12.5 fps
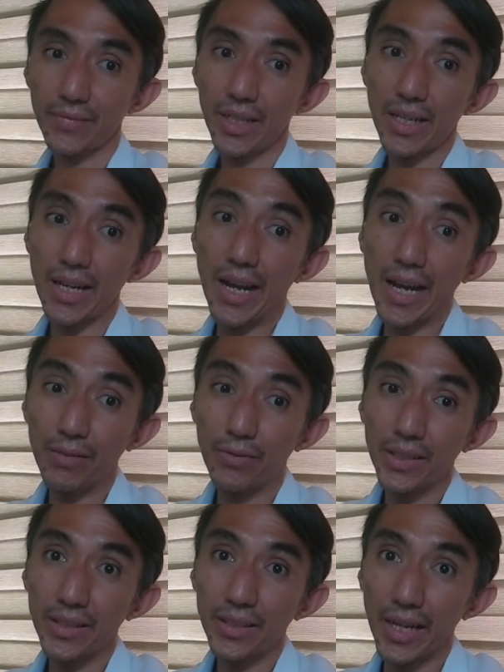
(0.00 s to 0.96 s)

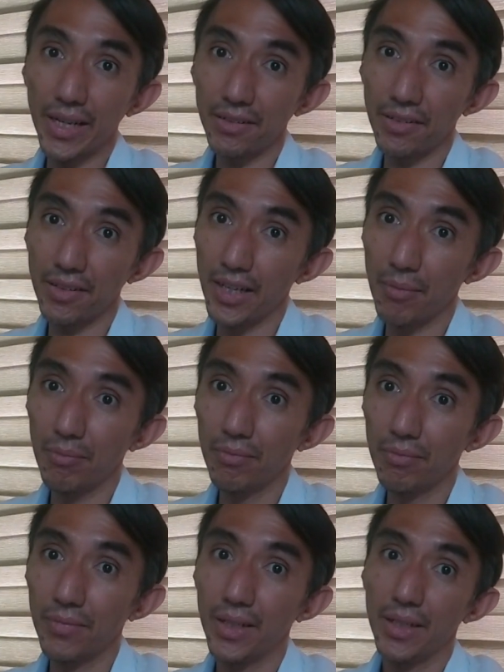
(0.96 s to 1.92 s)
advertise
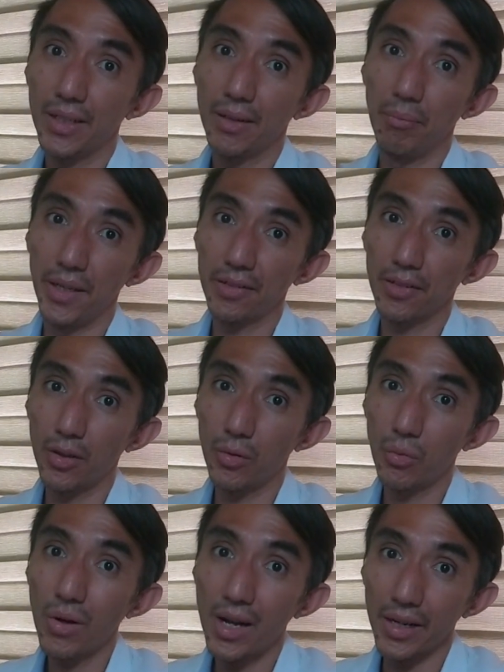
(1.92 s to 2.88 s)
them based on
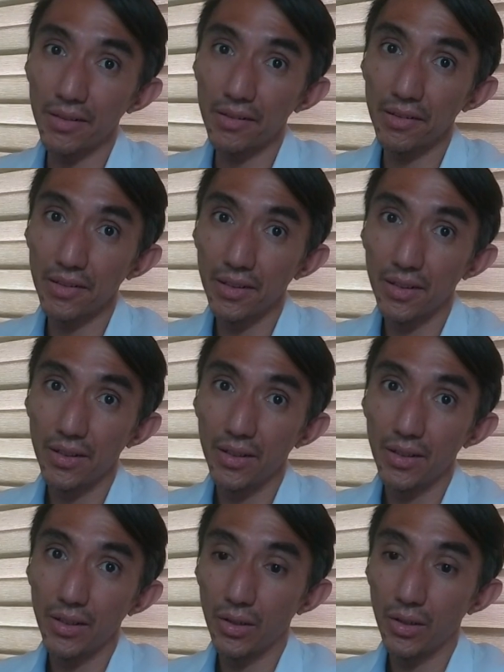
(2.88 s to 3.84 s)
watts
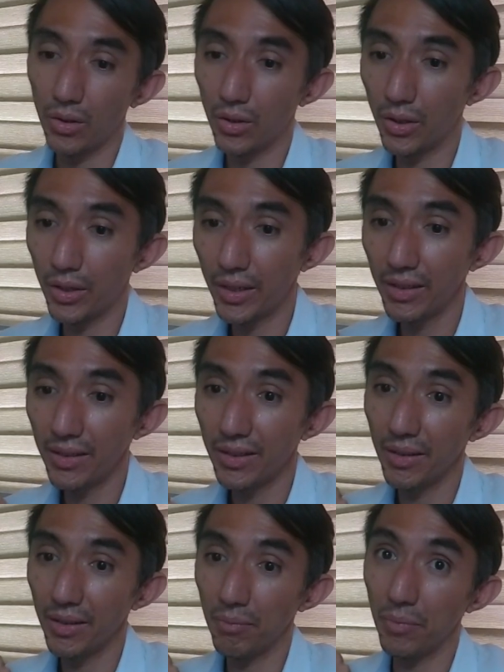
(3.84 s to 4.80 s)
or
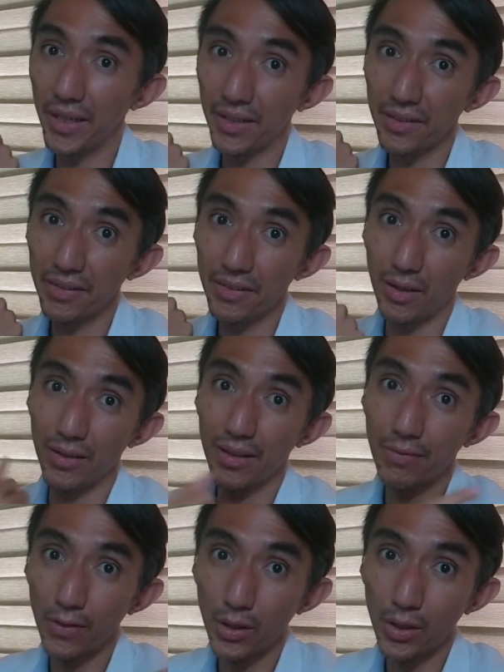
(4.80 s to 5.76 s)
based on the
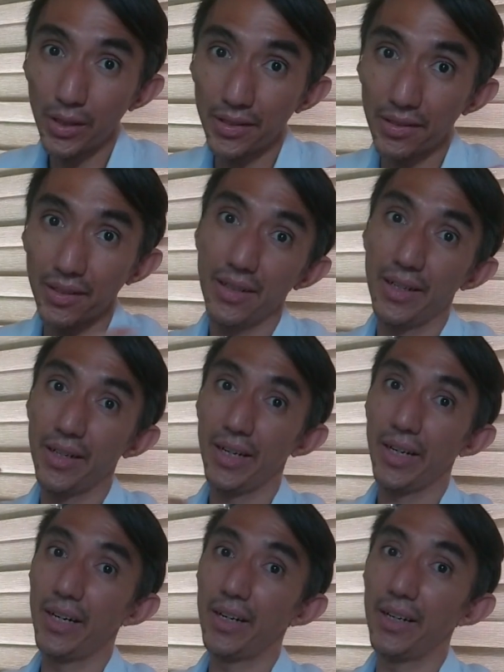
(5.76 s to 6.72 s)
floor
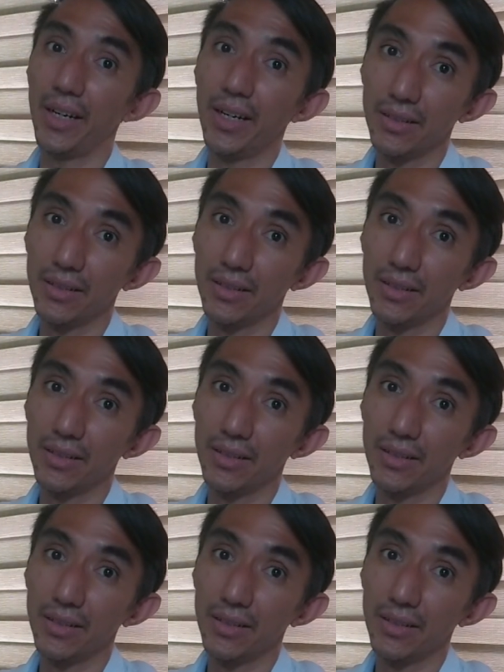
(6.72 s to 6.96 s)
area.